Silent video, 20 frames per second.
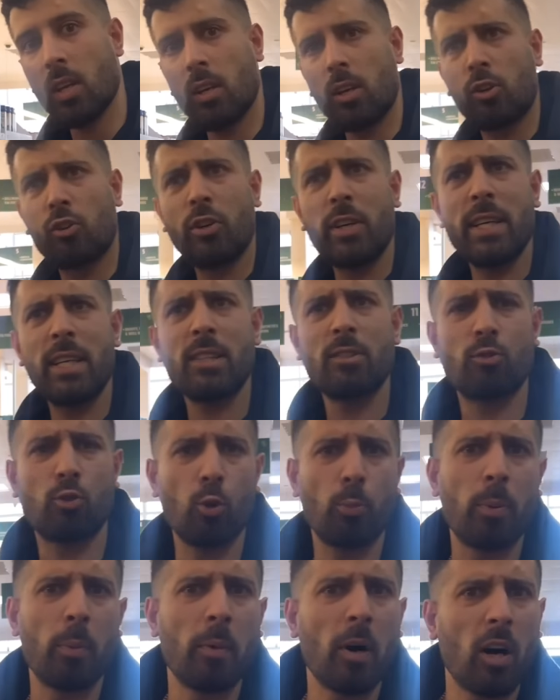Green, Green
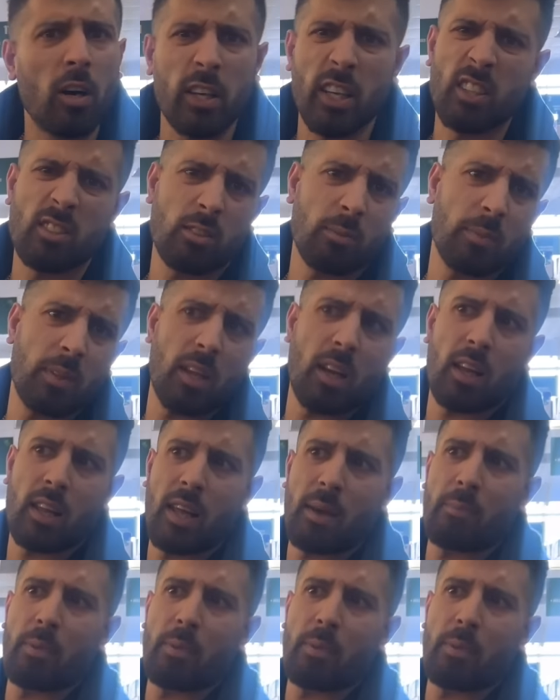supermarket, supermarket. So yeah.